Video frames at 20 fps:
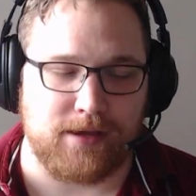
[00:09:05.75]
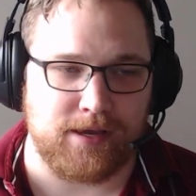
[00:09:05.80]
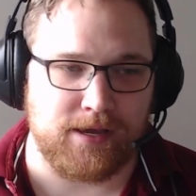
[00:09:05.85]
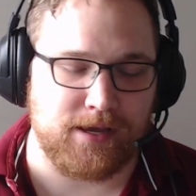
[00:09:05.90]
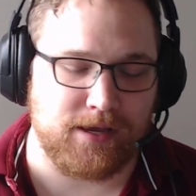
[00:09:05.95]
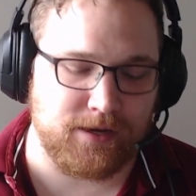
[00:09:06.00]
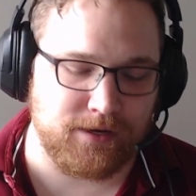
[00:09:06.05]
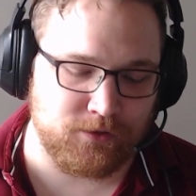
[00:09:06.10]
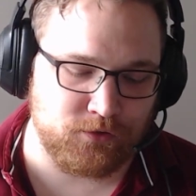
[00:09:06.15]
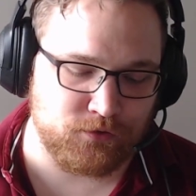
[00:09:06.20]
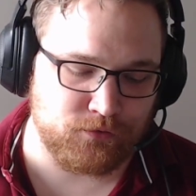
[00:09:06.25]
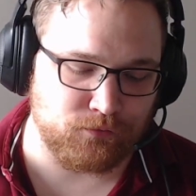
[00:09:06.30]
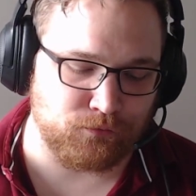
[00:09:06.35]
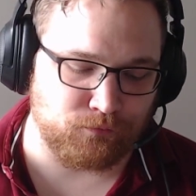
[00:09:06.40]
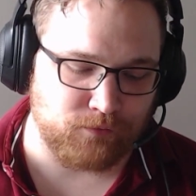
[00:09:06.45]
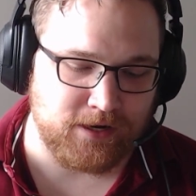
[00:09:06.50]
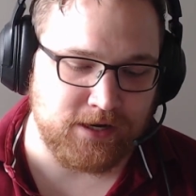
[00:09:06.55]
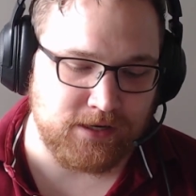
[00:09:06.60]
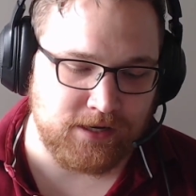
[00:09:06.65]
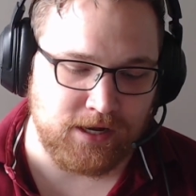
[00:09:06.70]
And
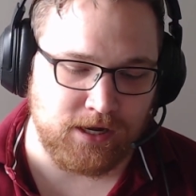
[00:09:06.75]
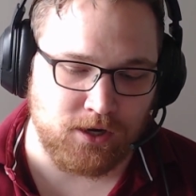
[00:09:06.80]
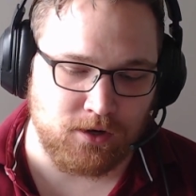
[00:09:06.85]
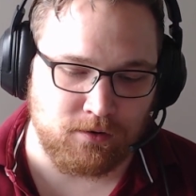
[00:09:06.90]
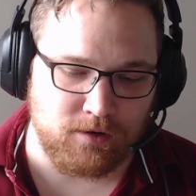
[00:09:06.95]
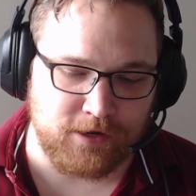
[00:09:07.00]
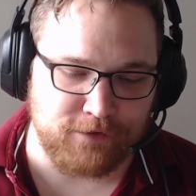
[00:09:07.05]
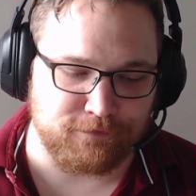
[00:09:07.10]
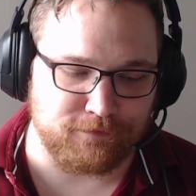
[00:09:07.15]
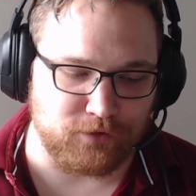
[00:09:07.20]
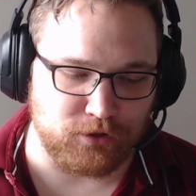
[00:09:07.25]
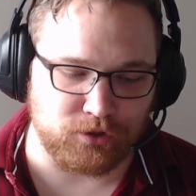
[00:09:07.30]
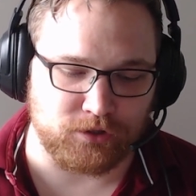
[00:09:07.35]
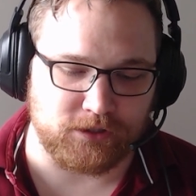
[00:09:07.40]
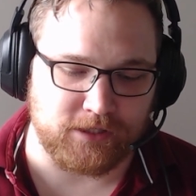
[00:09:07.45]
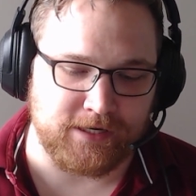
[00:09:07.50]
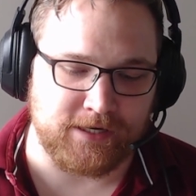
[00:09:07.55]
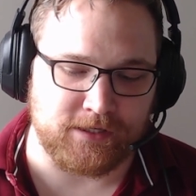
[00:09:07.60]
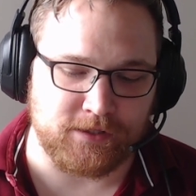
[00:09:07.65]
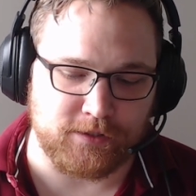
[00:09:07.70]
right now, I feel
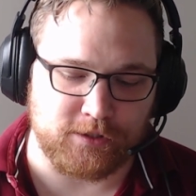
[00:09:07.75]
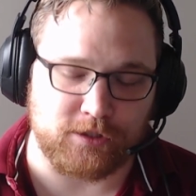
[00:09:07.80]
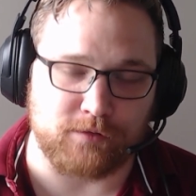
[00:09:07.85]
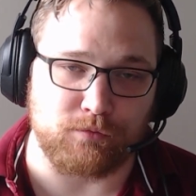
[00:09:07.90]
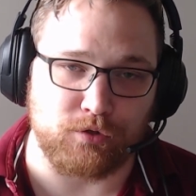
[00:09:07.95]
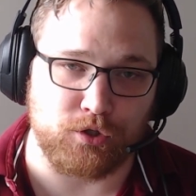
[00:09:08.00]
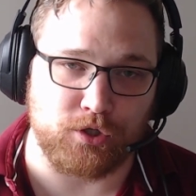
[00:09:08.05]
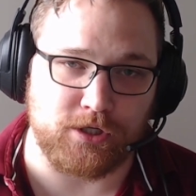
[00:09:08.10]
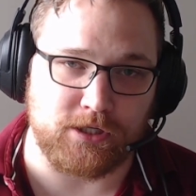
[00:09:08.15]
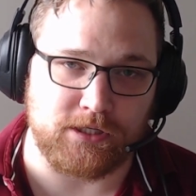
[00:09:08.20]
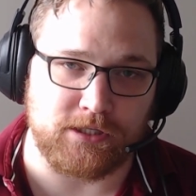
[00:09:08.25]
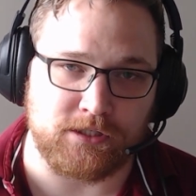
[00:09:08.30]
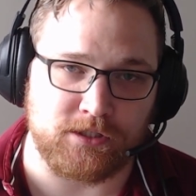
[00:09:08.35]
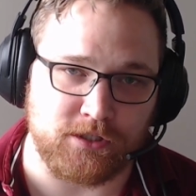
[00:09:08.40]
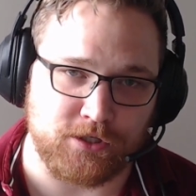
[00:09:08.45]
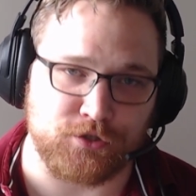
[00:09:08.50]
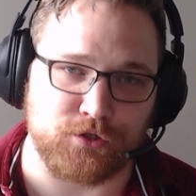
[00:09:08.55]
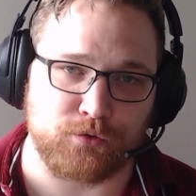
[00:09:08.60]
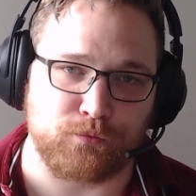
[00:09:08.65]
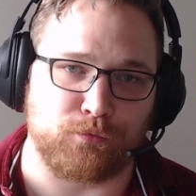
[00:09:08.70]
like the community
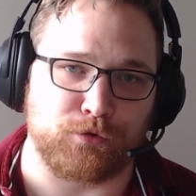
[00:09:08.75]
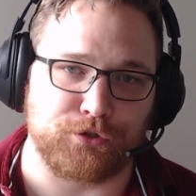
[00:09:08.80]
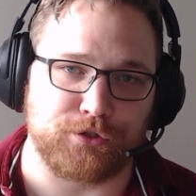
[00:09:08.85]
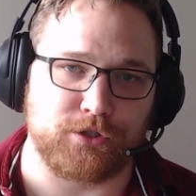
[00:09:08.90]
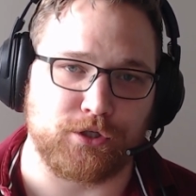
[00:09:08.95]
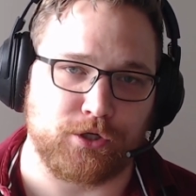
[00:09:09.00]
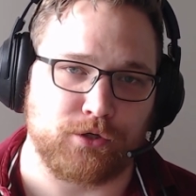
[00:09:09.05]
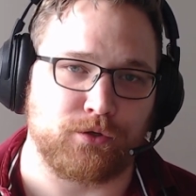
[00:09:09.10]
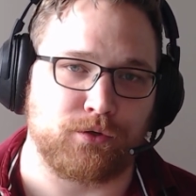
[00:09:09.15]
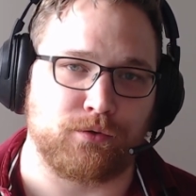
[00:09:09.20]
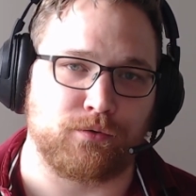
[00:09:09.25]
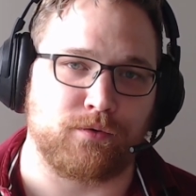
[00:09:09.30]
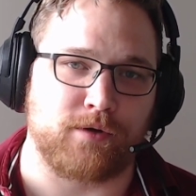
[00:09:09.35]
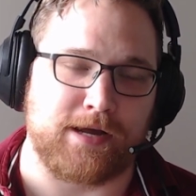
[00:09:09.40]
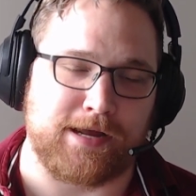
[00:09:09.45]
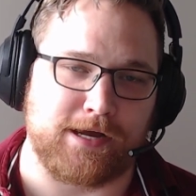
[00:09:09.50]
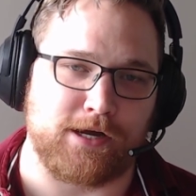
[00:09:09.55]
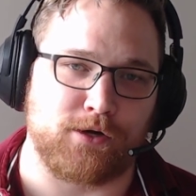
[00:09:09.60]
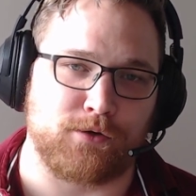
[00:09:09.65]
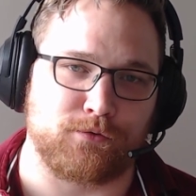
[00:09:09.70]
doesn't really know
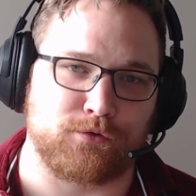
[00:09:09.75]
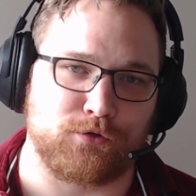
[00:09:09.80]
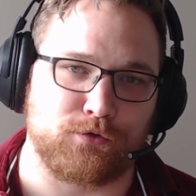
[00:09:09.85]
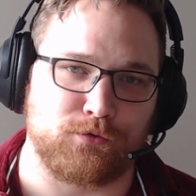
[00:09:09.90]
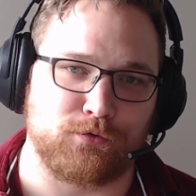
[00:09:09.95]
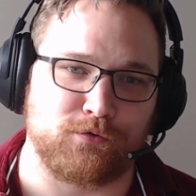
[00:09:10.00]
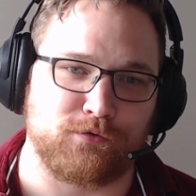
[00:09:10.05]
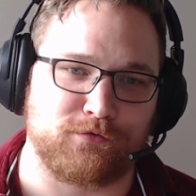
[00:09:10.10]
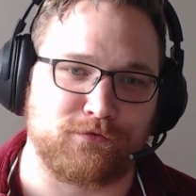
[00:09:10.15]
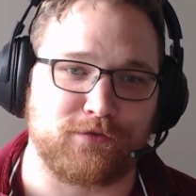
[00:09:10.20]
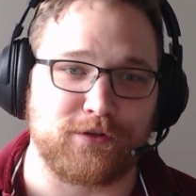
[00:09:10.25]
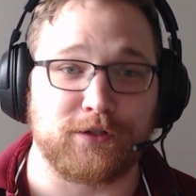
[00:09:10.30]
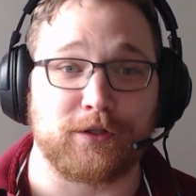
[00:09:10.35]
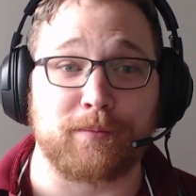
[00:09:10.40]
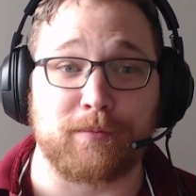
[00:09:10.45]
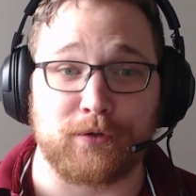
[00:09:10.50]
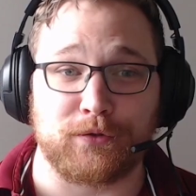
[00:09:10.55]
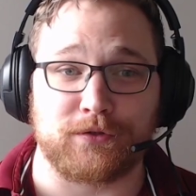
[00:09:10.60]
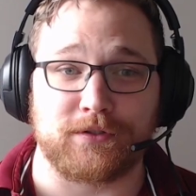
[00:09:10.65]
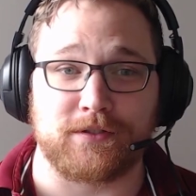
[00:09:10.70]
how to feel
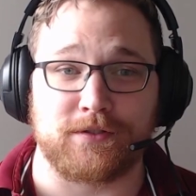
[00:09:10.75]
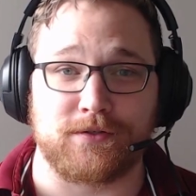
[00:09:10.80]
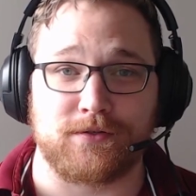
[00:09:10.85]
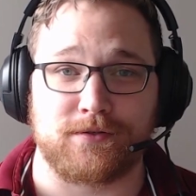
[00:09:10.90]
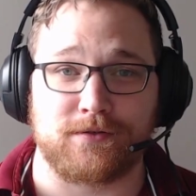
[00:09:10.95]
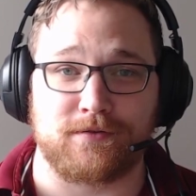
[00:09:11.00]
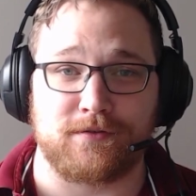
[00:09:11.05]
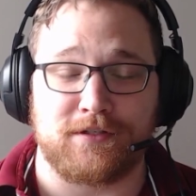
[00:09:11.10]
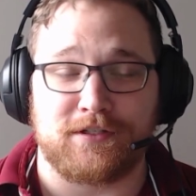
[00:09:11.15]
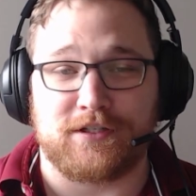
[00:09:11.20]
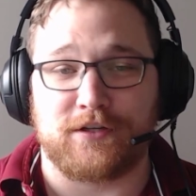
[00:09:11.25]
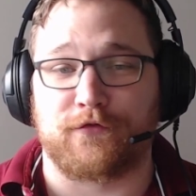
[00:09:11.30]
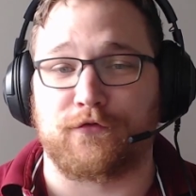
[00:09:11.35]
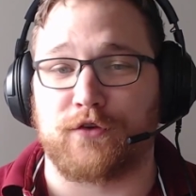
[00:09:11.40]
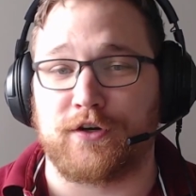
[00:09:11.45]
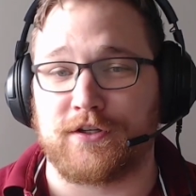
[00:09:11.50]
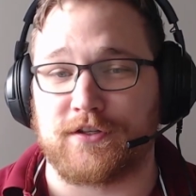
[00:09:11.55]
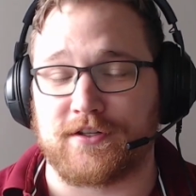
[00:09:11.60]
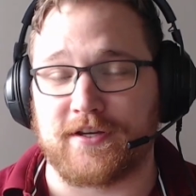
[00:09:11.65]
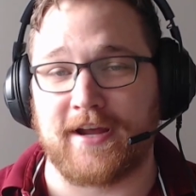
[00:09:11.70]
about this.
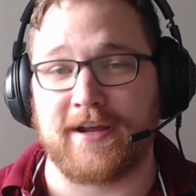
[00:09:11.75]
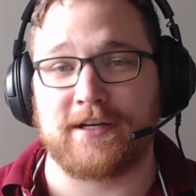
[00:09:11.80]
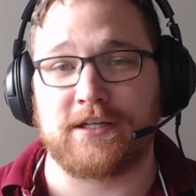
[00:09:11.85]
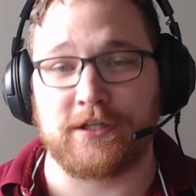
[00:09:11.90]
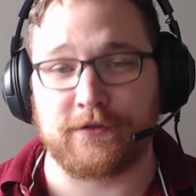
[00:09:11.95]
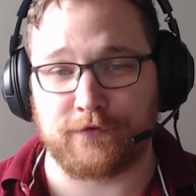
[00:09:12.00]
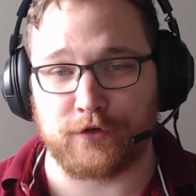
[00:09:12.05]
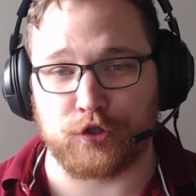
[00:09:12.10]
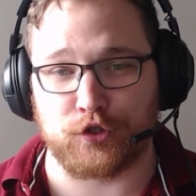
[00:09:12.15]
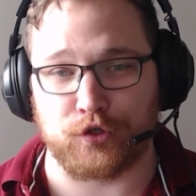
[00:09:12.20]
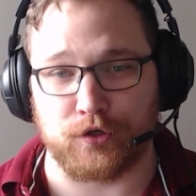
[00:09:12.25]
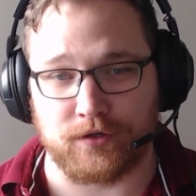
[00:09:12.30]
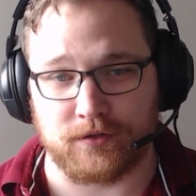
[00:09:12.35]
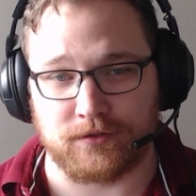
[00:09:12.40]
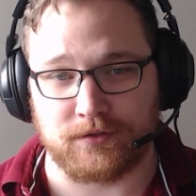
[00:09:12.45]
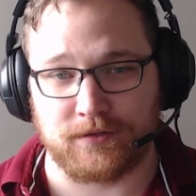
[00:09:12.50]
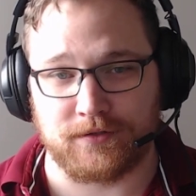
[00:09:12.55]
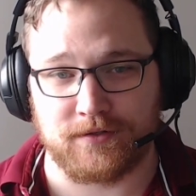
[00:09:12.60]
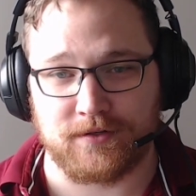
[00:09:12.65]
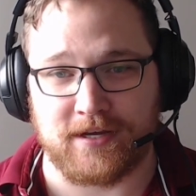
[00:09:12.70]
Different scientific
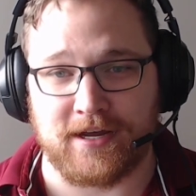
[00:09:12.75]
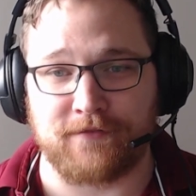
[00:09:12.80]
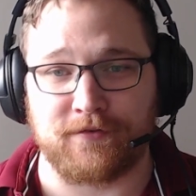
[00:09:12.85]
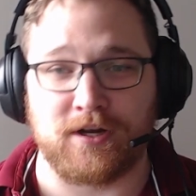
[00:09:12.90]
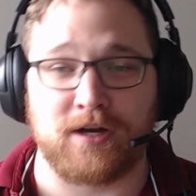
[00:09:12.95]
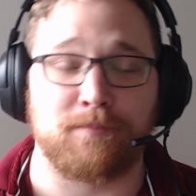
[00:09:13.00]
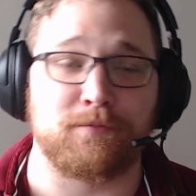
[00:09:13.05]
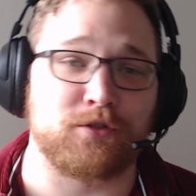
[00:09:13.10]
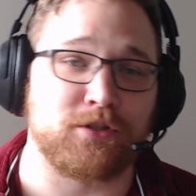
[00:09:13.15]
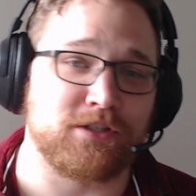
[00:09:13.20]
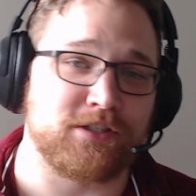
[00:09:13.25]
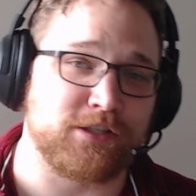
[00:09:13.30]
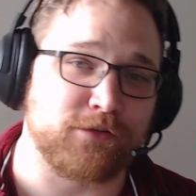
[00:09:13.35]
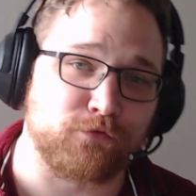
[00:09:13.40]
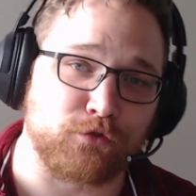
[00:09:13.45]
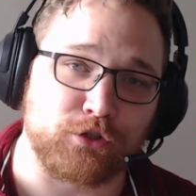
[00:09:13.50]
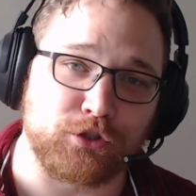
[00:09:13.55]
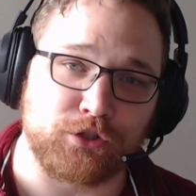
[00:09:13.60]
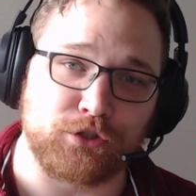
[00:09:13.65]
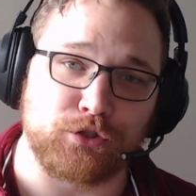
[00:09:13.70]
journals have come to
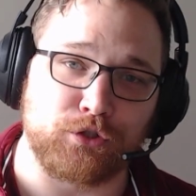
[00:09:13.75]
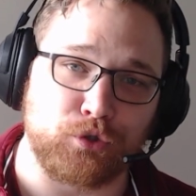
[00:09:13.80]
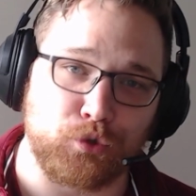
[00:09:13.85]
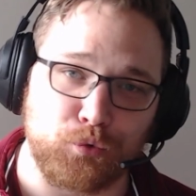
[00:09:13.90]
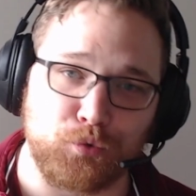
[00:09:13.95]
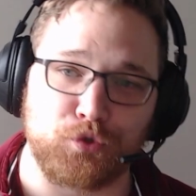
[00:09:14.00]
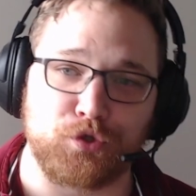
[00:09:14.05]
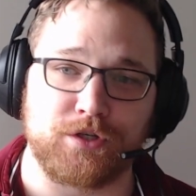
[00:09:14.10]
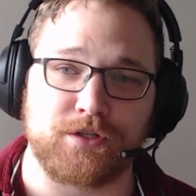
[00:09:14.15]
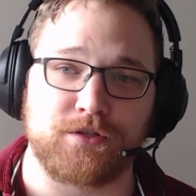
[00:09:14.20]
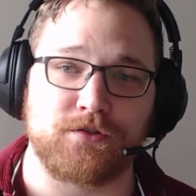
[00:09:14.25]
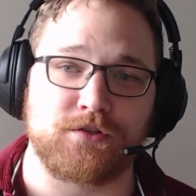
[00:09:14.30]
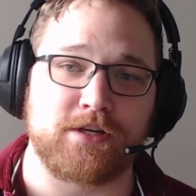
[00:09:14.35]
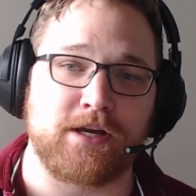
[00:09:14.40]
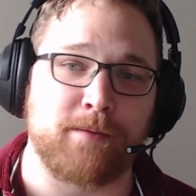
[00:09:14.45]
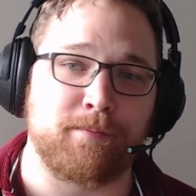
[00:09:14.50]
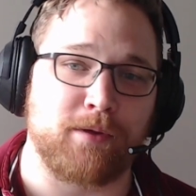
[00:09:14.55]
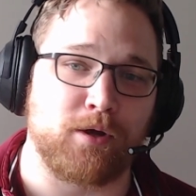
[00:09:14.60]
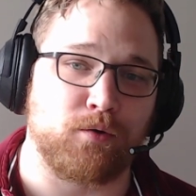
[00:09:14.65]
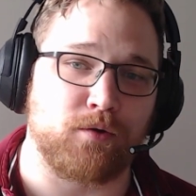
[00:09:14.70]
different conclusions
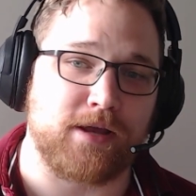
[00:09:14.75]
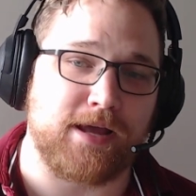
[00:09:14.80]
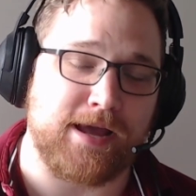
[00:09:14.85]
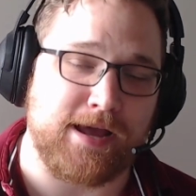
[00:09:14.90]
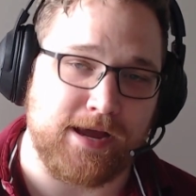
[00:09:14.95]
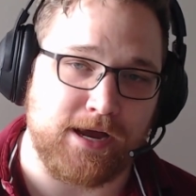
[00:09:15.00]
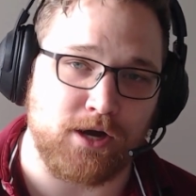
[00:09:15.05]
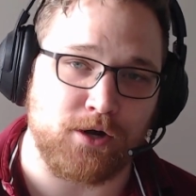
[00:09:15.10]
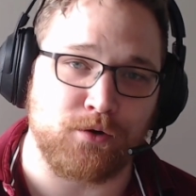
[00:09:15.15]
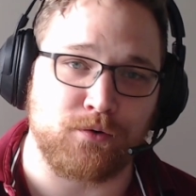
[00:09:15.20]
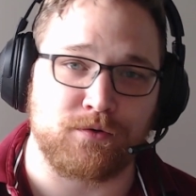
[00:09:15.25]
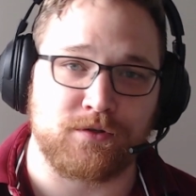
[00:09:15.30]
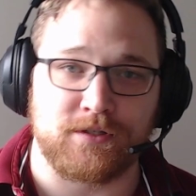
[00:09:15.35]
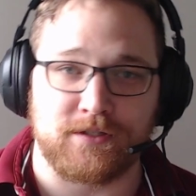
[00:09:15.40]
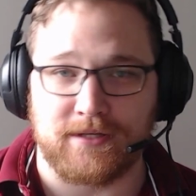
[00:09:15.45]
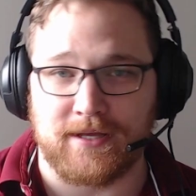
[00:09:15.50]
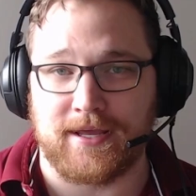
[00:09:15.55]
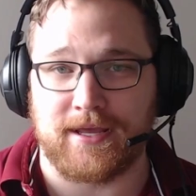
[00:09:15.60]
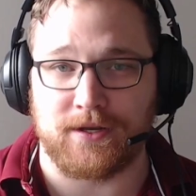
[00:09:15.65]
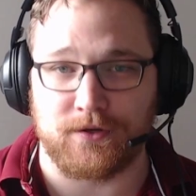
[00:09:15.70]
about how to
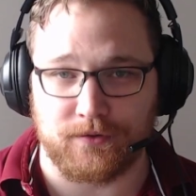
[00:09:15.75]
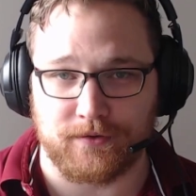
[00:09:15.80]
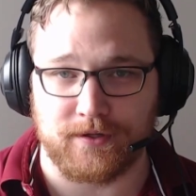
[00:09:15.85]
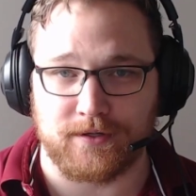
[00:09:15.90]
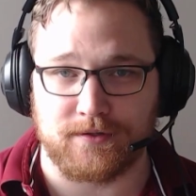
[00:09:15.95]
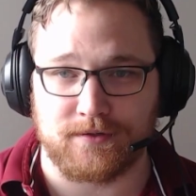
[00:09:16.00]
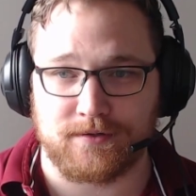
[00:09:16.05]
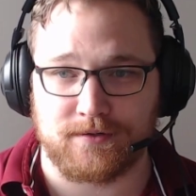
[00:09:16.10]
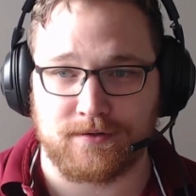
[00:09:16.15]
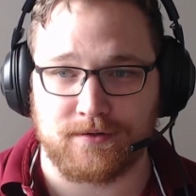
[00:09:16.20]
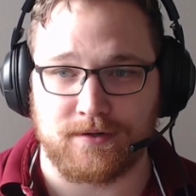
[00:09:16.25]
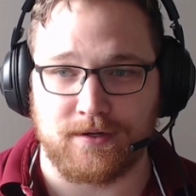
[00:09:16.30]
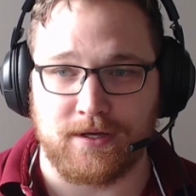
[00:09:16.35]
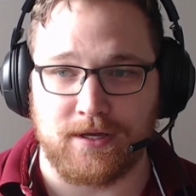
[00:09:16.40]
handle this.